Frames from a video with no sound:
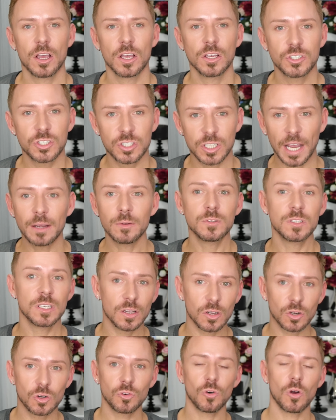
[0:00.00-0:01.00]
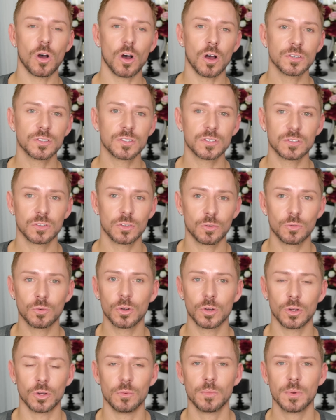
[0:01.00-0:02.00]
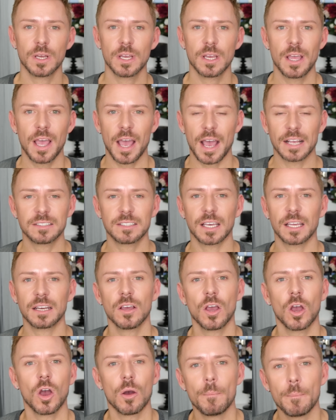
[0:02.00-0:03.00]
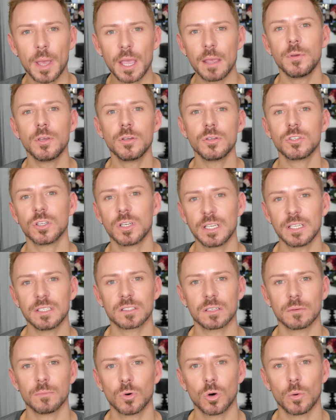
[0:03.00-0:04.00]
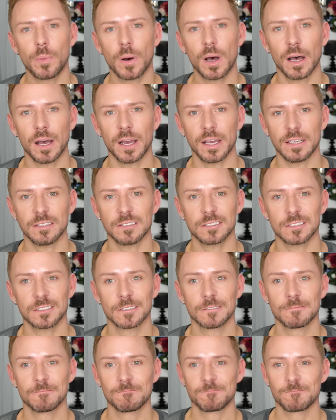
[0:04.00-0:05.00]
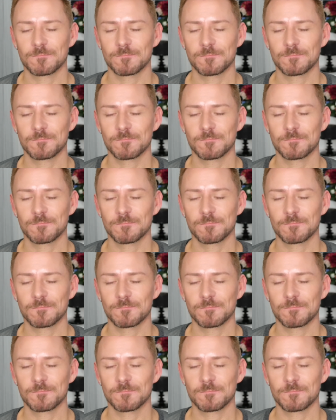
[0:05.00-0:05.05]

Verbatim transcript: shouted across the room and said, "Maybe you should eat some more pies."